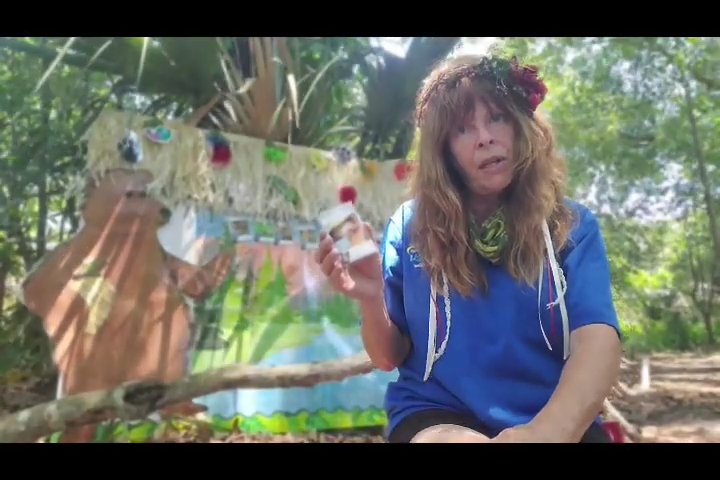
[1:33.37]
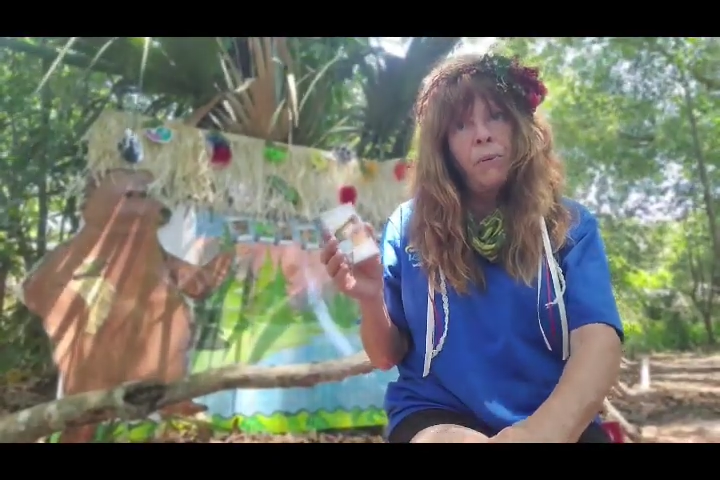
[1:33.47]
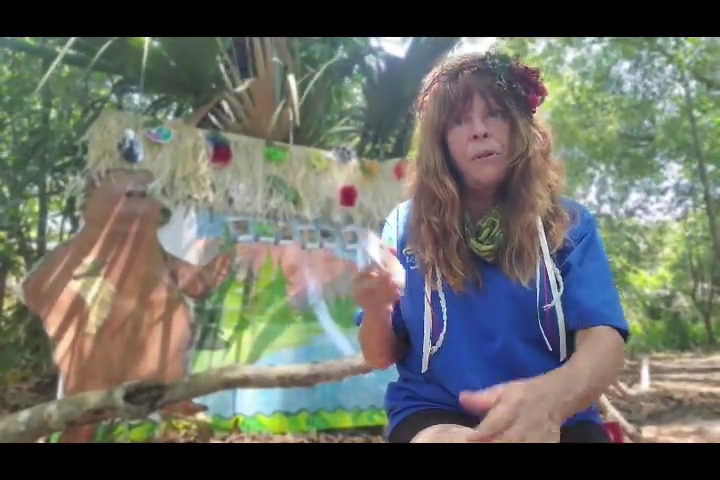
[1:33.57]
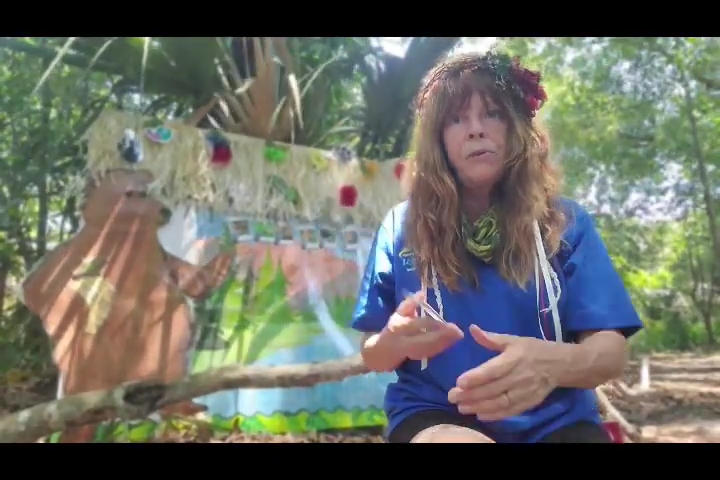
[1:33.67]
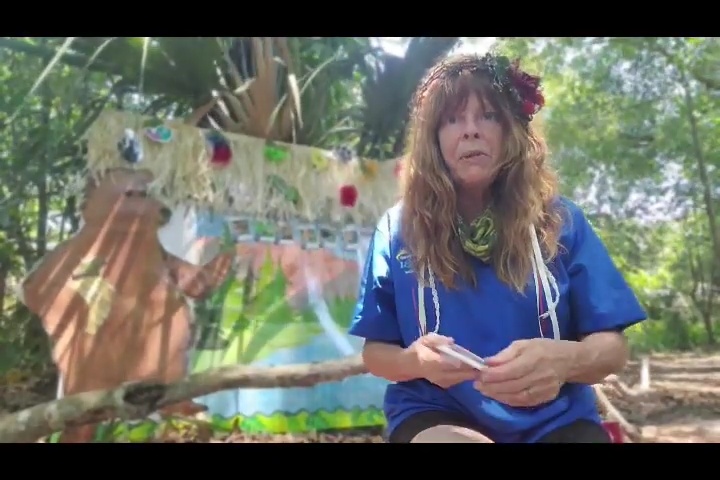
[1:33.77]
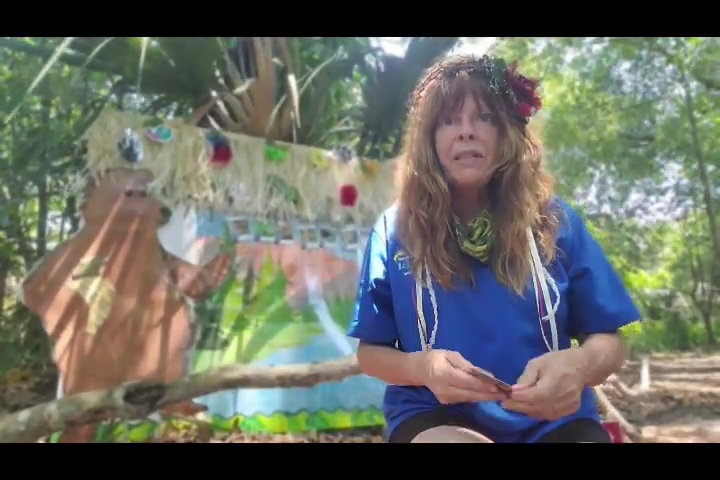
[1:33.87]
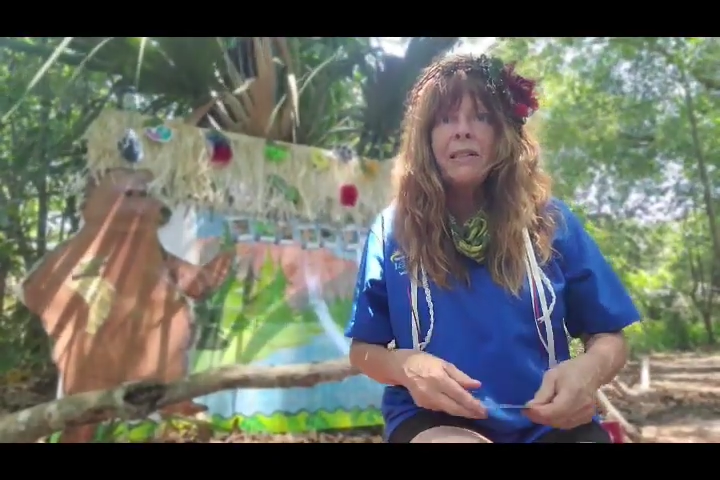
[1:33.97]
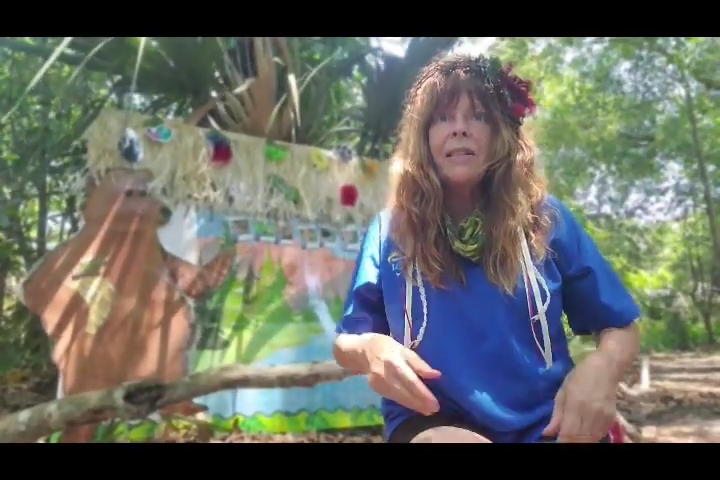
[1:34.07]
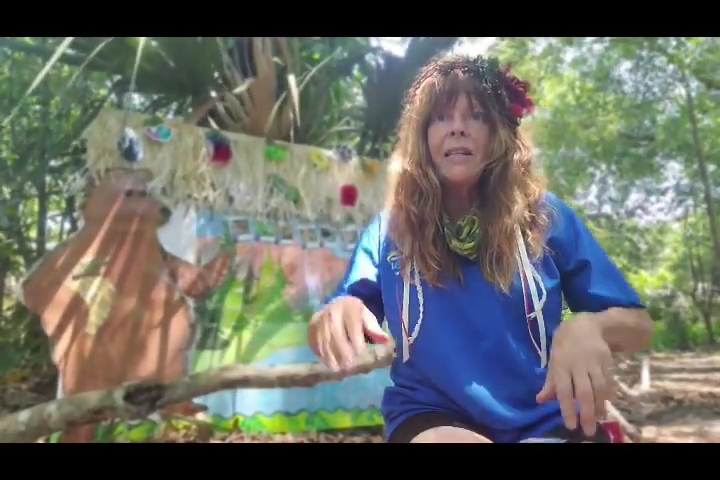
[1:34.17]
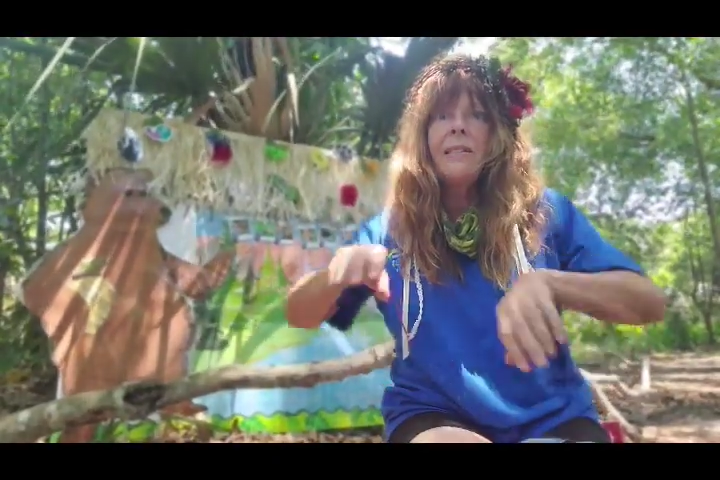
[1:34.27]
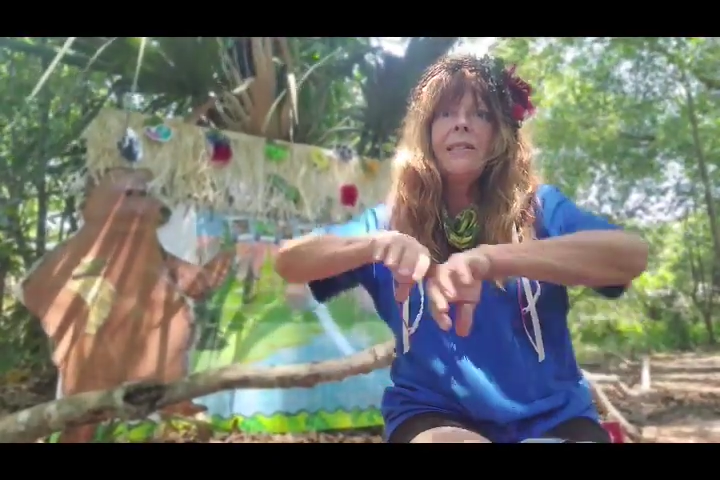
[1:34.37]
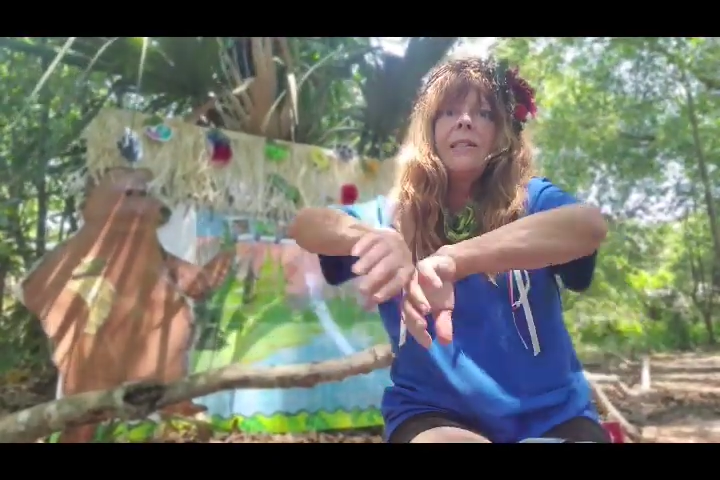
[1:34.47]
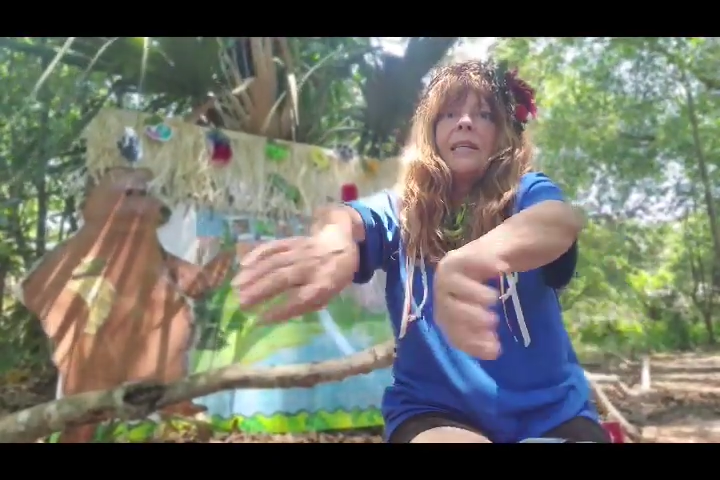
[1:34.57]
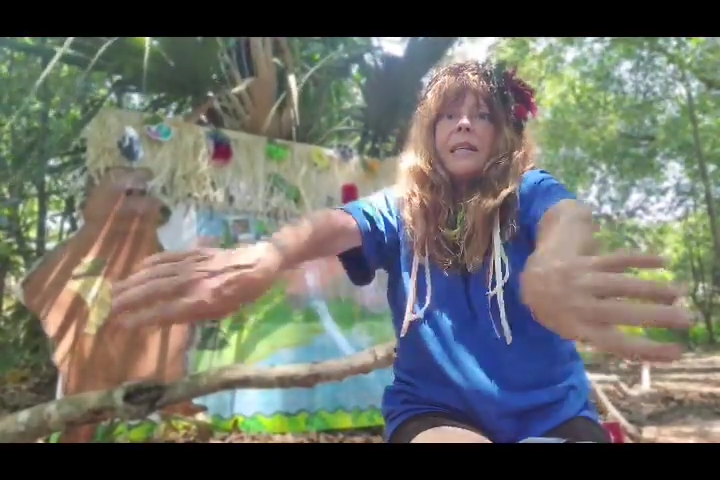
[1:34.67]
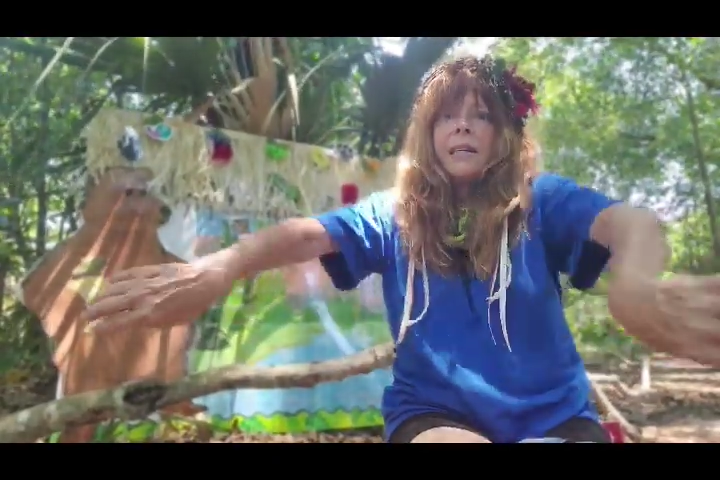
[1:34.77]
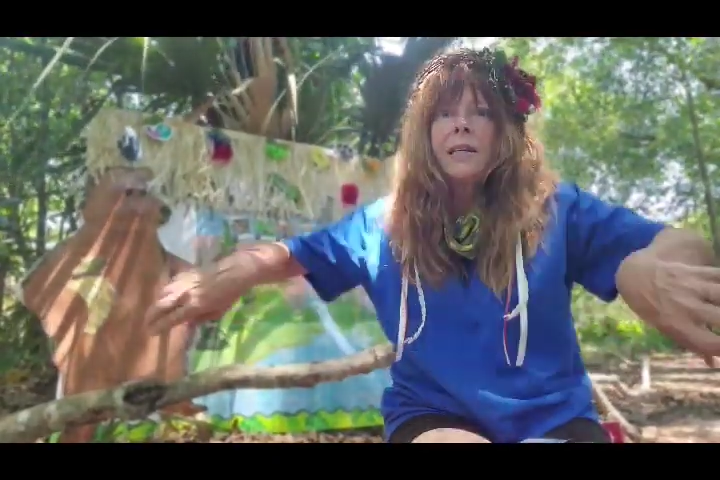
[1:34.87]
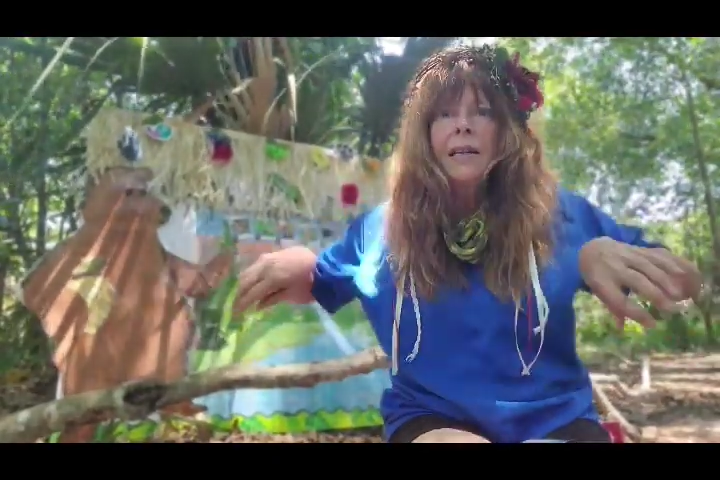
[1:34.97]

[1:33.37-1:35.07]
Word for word: which means they dig.